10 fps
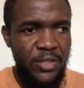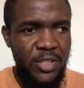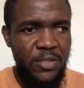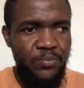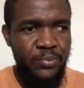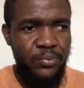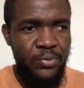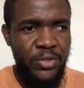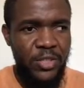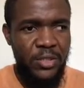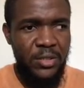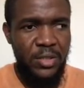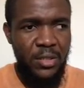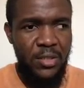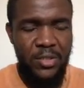this project
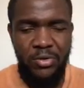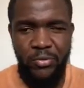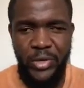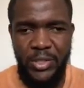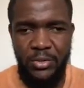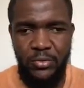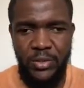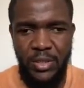directory.